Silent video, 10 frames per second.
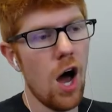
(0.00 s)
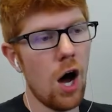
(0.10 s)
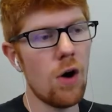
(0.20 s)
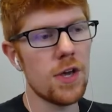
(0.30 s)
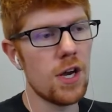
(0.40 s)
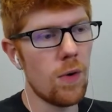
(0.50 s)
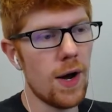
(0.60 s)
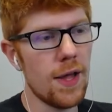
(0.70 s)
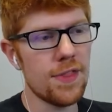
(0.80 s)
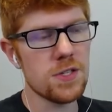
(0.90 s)
Oh, you know
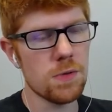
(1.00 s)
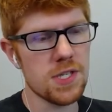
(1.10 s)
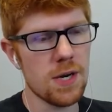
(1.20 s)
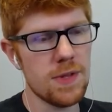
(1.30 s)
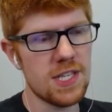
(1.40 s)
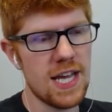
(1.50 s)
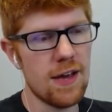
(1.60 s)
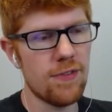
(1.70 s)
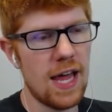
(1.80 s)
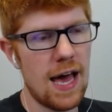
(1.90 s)
what? This one's gonna be the day
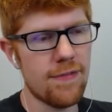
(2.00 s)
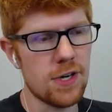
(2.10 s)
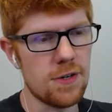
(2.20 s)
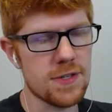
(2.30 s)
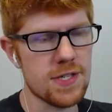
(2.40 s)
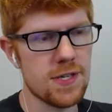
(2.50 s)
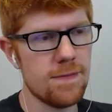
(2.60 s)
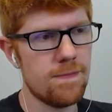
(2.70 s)
of Lavos.